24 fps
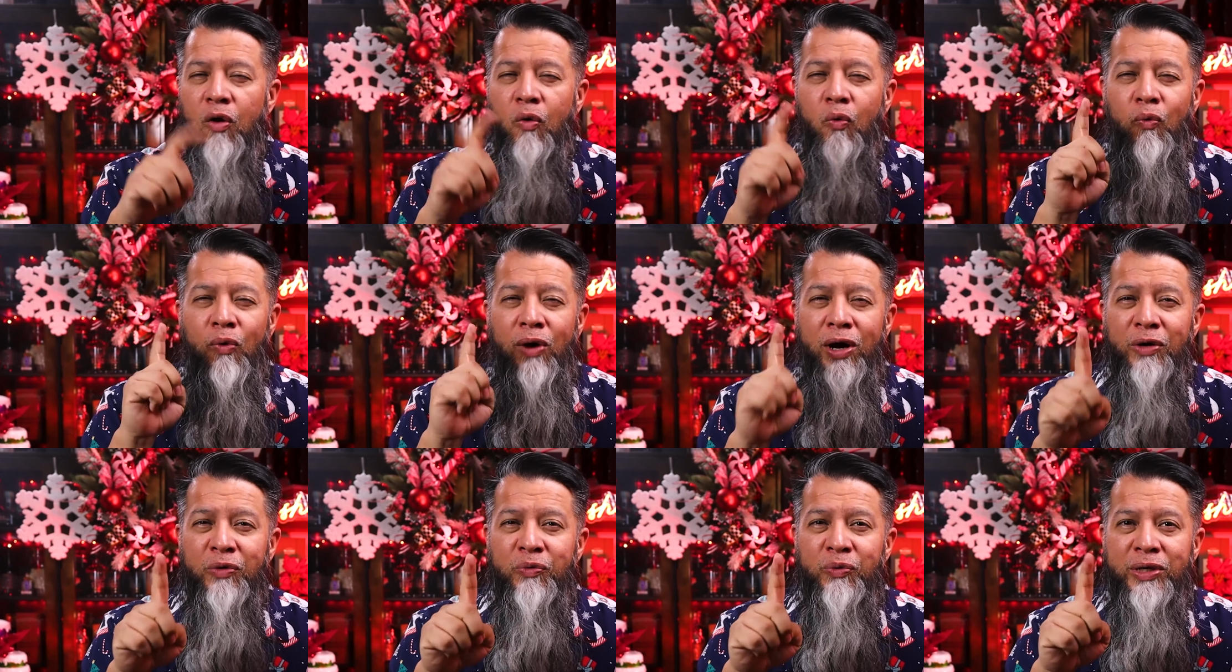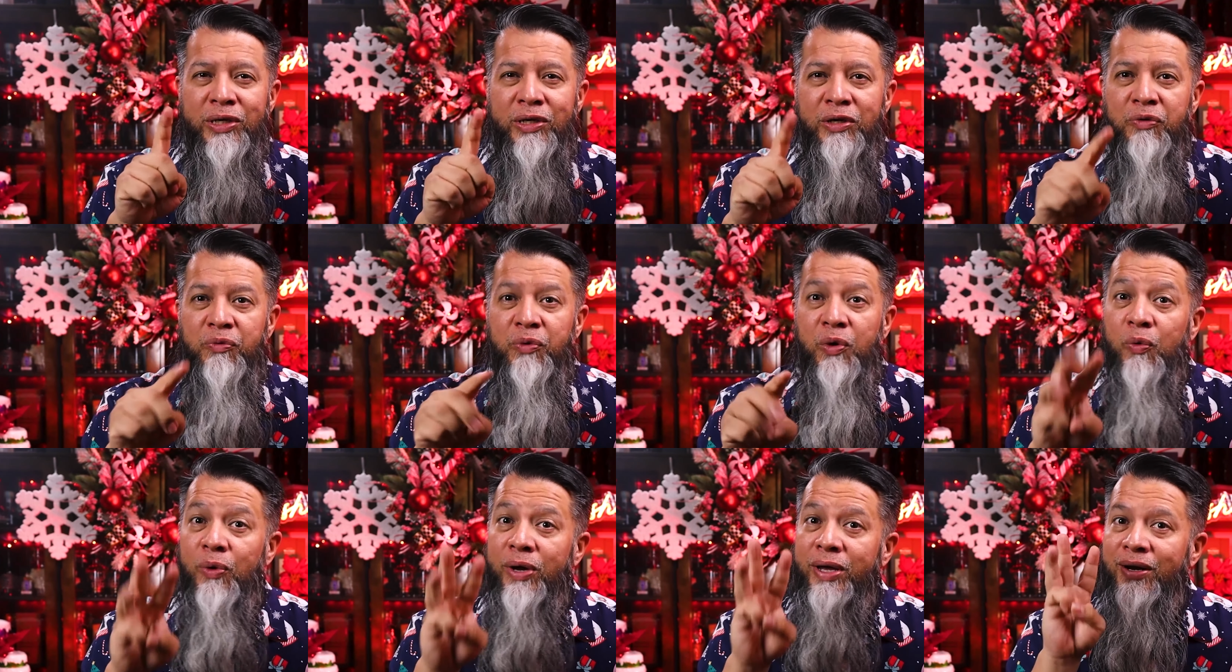One winner
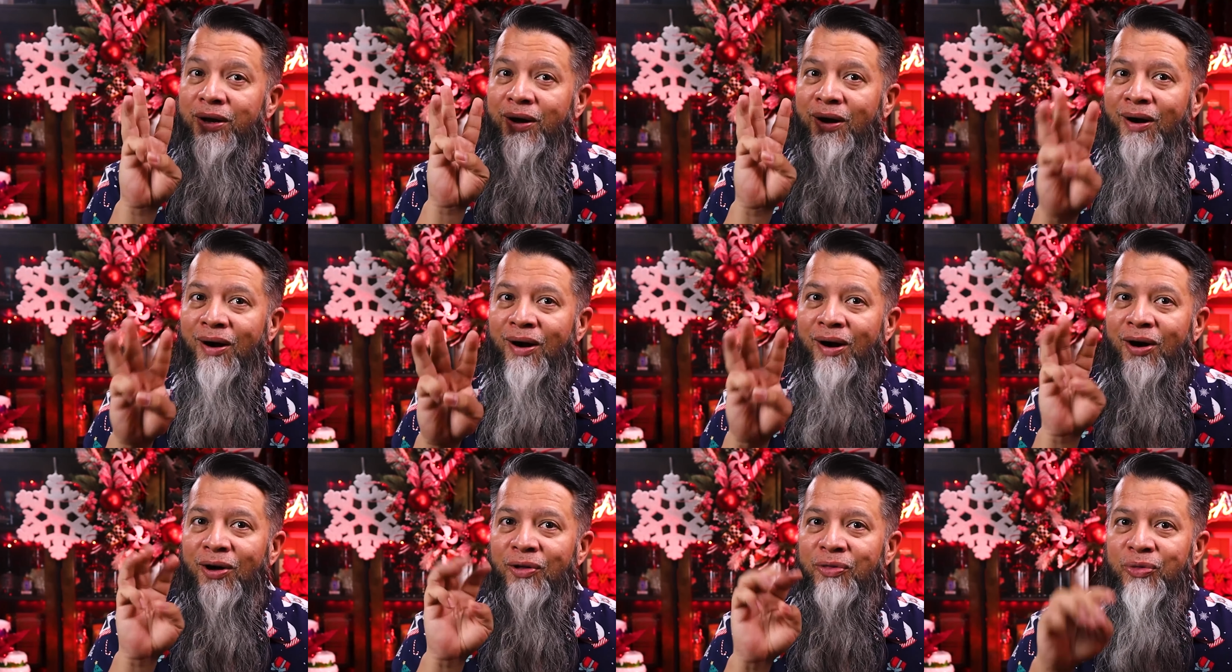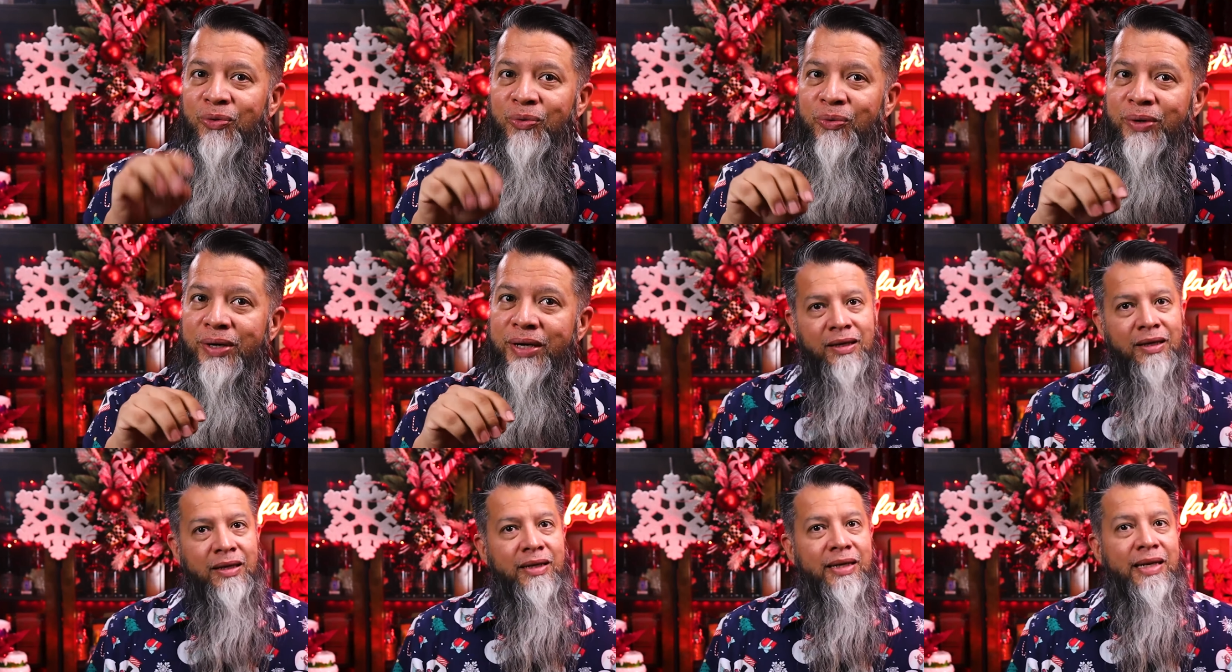will win all
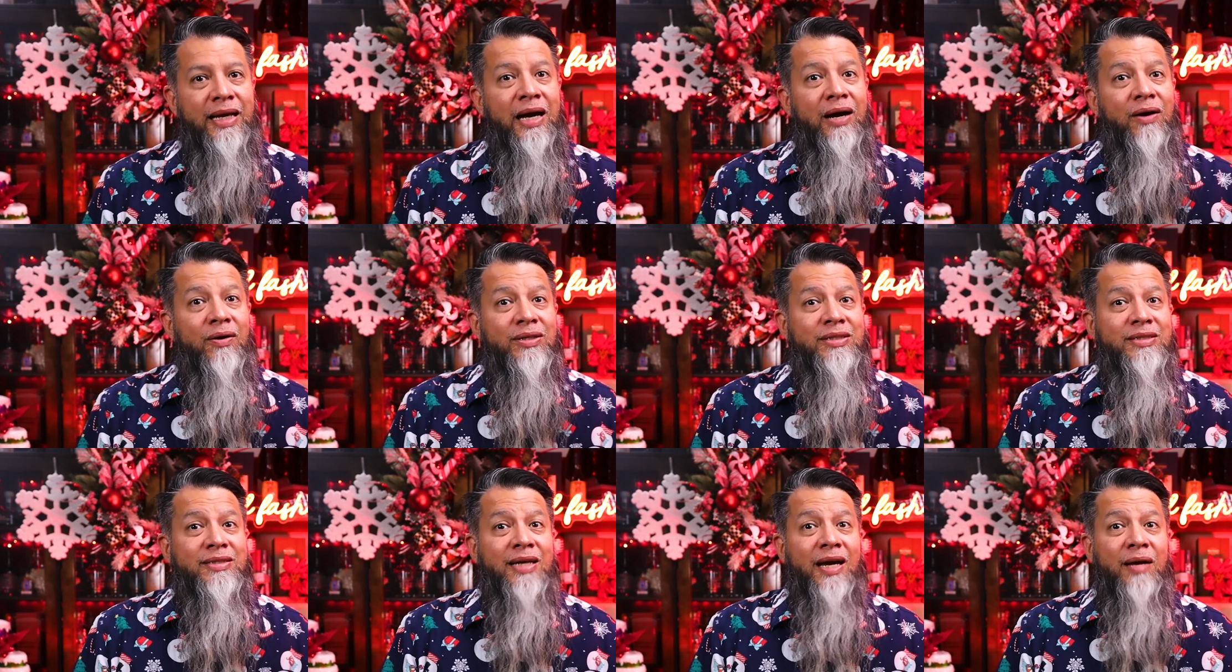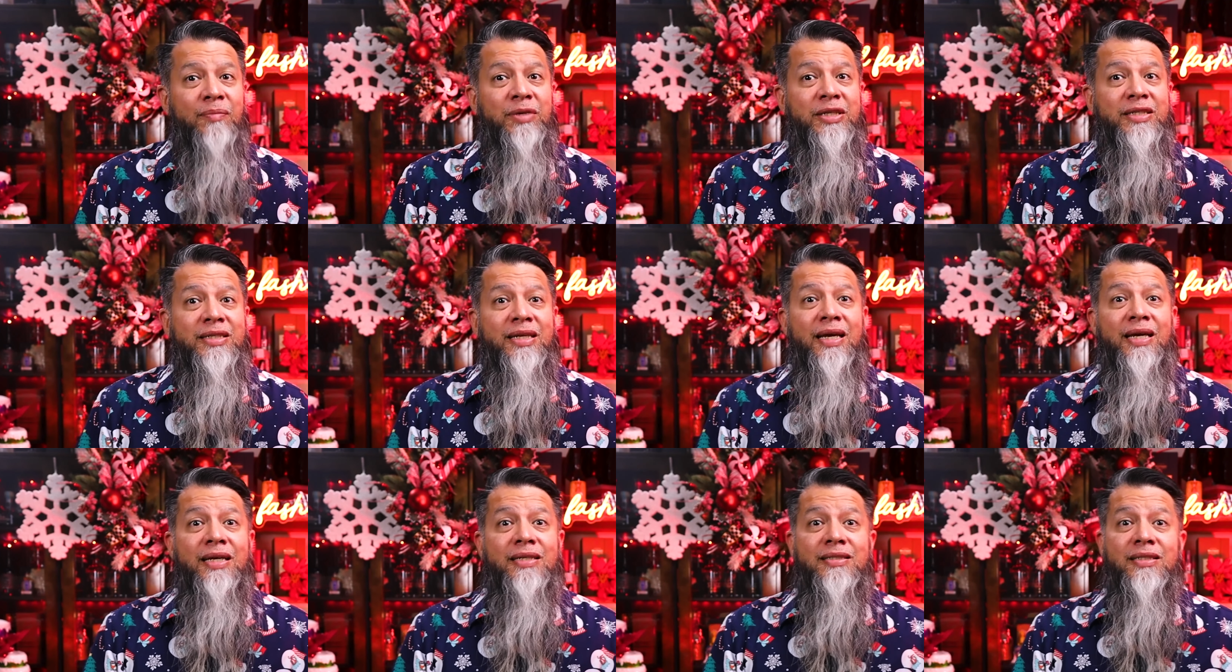3. Now it's time to
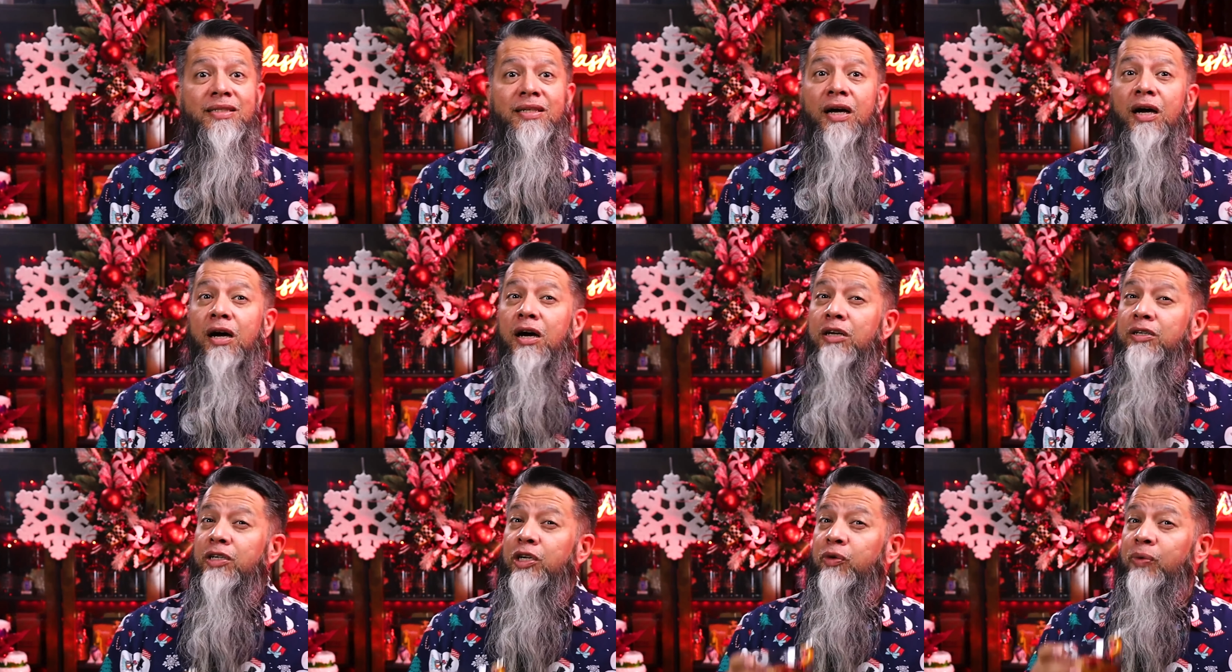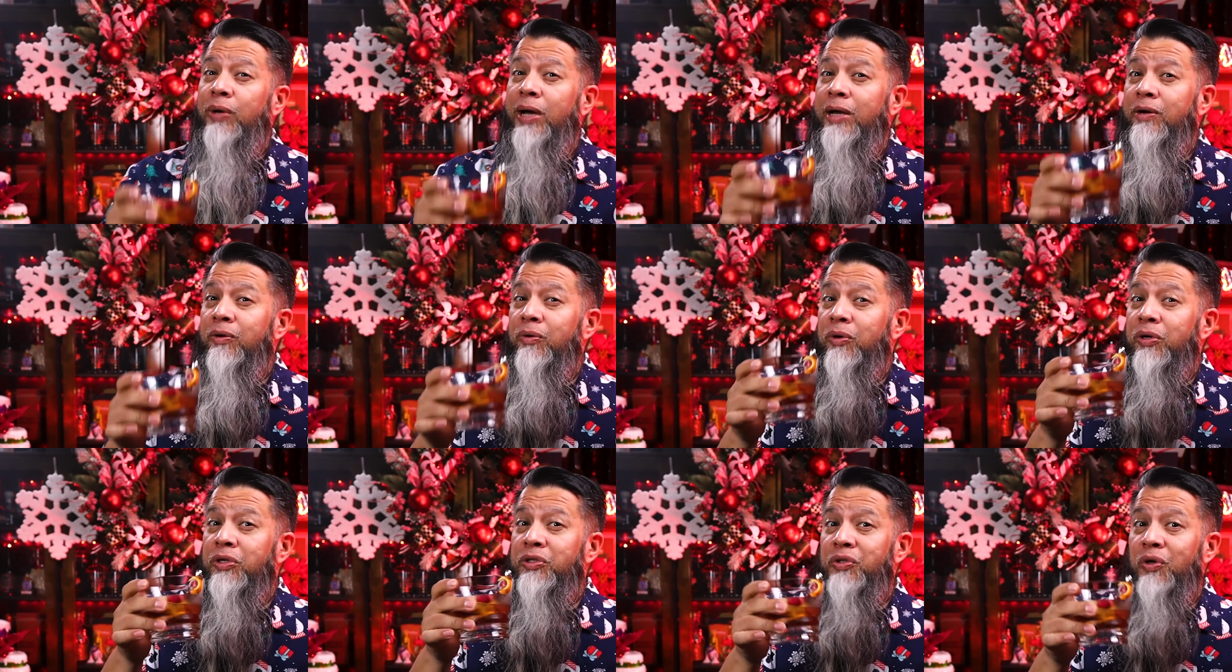taste this Holiday Cran
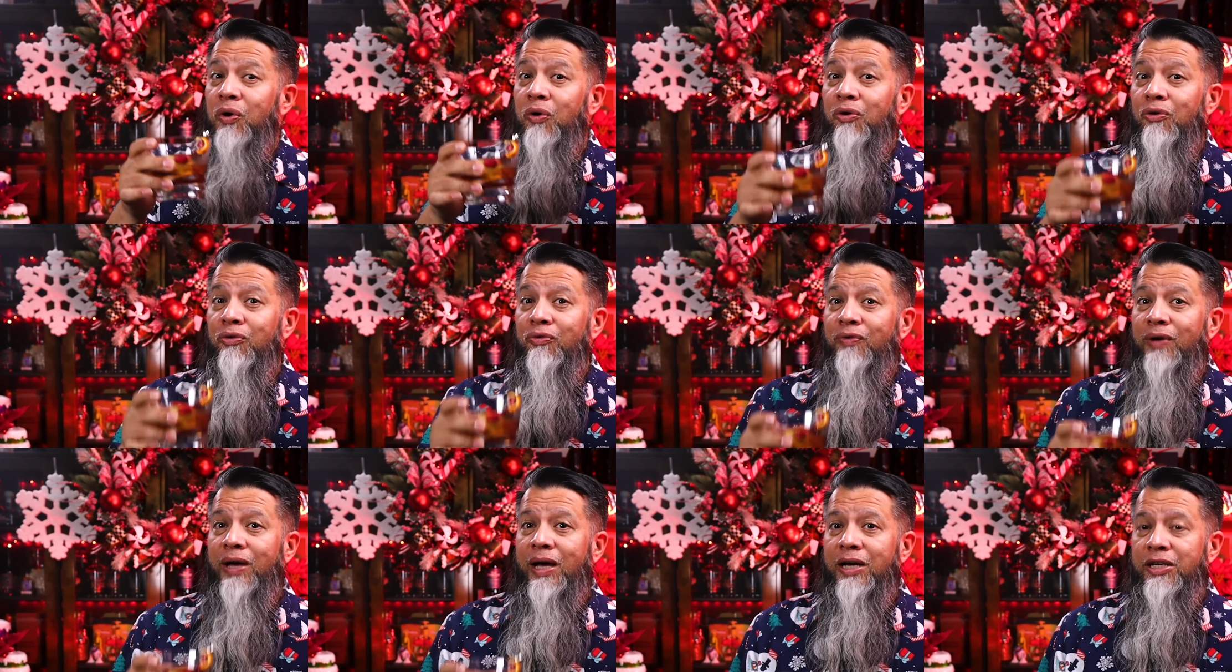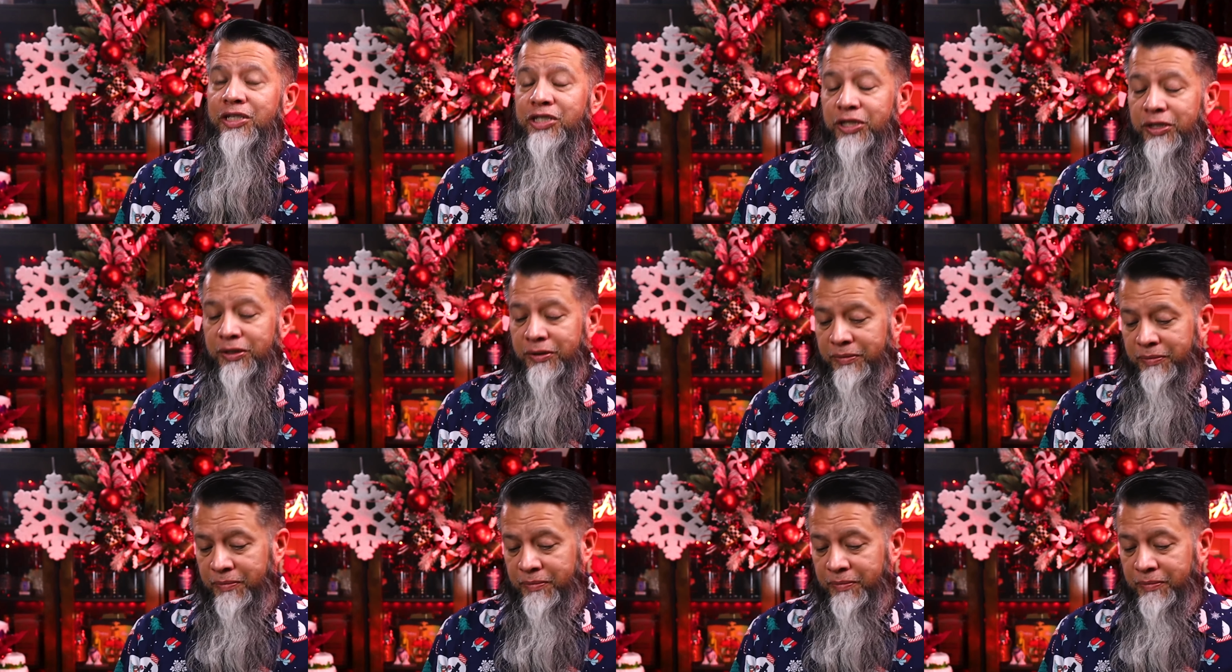Orange Old Fashioned.